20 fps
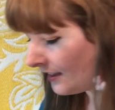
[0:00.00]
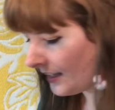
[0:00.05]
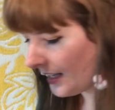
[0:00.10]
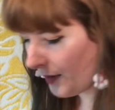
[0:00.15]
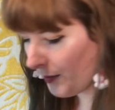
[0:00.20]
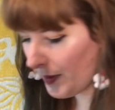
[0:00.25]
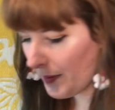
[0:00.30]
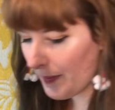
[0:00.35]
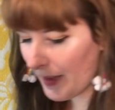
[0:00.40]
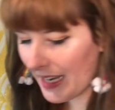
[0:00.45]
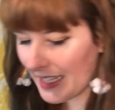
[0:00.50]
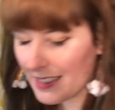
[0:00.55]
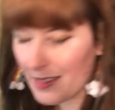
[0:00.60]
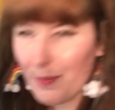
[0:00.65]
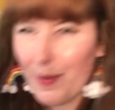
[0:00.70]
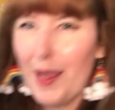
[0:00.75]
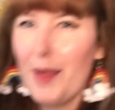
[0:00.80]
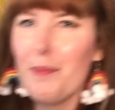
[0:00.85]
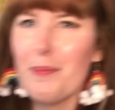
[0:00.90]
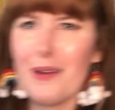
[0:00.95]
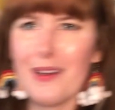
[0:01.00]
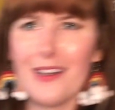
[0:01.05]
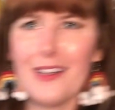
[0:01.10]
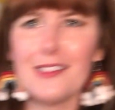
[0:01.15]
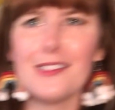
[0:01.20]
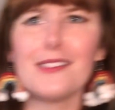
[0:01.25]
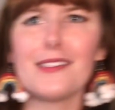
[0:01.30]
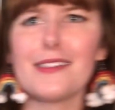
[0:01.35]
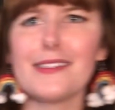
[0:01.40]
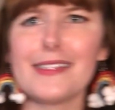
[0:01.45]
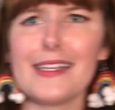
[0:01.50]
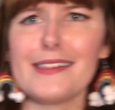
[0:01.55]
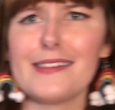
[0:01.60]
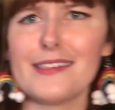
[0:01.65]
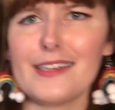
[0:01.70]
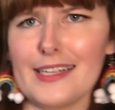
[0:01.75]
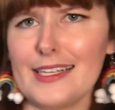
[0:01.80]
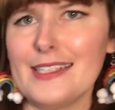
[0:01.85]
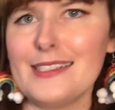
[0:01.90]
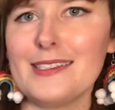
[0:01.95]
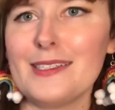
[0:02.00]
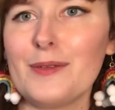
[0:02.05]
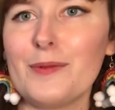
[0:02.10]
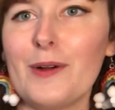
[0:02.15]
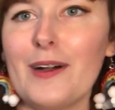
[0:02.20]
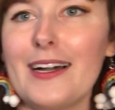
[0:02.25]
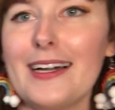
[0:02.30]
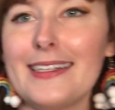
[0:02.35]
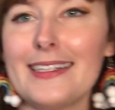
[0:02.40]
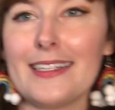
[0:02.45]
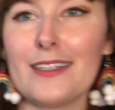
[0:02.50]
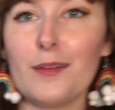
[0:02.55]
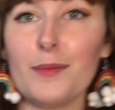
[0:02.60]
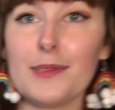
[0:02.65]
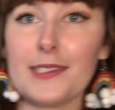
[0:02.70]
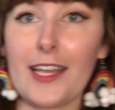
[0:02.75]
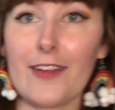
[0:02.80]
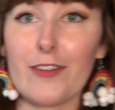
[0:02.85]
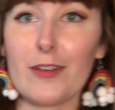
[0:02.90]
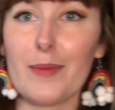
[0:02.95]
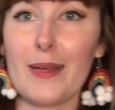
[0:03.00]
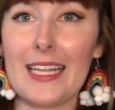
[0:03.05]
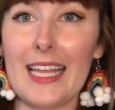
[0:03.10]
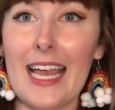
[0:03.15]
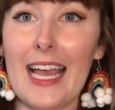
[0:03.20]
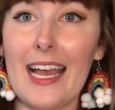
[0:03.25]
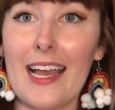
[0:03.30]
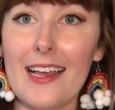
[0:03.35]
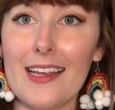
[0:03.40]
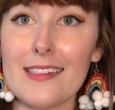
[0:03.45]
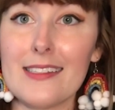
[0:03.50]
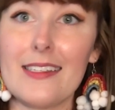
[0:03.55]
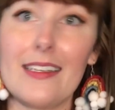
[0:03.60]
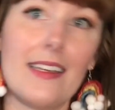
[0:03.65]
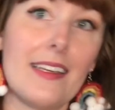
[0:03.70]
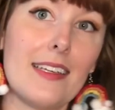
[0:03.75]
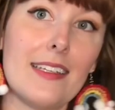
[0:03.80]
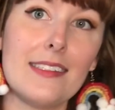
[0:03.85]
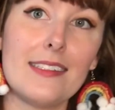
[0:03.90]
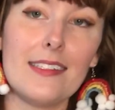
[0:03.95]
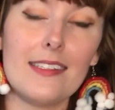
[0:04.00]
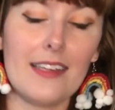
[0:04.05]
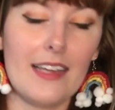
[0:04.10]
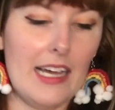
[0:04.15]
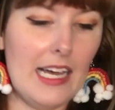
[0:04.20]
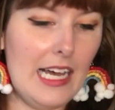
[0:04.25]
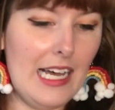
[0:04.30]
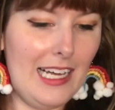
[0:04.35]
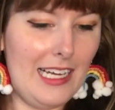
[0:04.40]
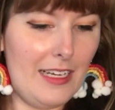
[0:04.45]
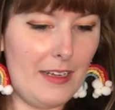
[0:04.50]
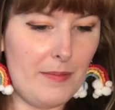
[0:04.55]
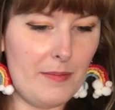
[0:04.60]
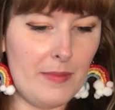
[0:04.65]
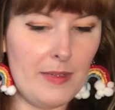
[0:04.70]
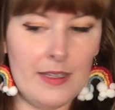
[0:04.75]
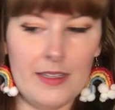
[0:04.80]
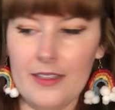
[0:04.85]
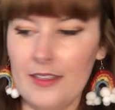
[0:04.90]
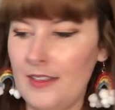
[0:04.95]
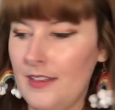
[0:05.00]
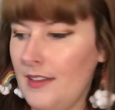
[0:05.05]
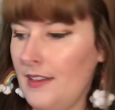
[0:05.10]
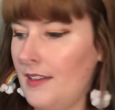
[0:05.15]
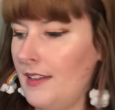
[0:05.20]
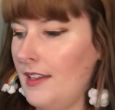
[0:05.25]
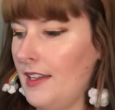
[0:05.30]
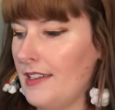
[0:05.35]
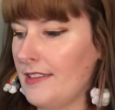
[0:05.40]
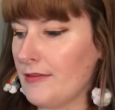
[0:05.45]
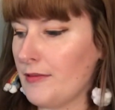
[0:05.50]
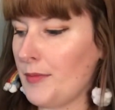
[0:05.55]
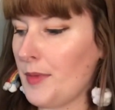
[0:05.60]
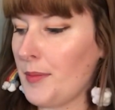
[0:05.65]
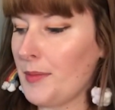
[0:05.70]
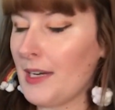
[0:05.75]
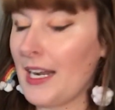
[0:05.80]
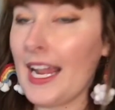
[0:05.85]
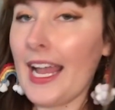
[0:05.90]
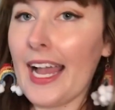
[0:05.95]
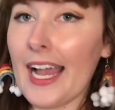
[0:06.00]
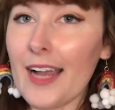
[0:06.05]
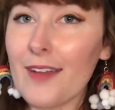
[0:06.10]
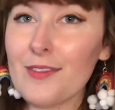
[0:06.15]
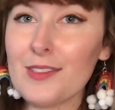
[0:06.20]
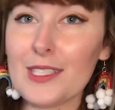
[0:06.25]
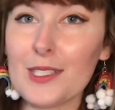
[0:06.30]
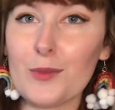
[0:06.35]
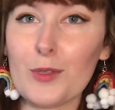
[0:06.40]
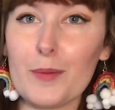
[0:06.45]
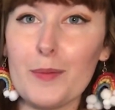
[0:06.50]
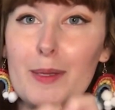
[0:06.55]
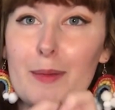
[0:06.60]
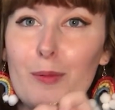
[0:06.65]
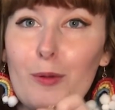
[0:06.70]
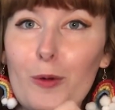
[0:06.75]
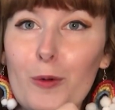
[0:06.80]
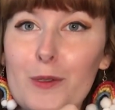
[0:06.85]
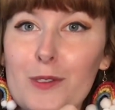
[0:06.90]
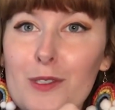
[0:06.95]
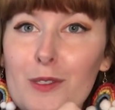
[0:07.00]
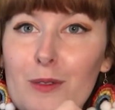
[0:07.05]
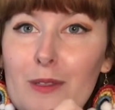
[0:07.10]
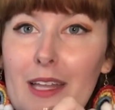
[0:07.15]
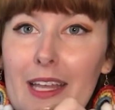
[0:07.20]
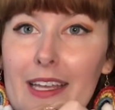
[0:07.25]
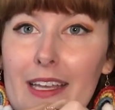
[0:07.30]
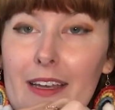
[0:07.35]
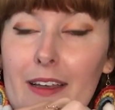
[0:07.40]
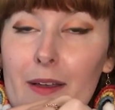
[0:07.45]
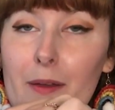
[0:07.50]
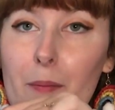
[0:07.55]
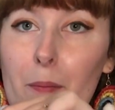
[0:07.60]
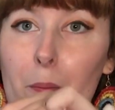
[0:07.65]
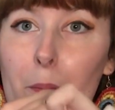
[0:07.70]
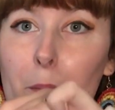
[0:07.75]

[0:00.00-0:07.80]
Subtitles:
I went back to paper just because that's an easy one and almost everybody has it. I remember I have seen where people would do like a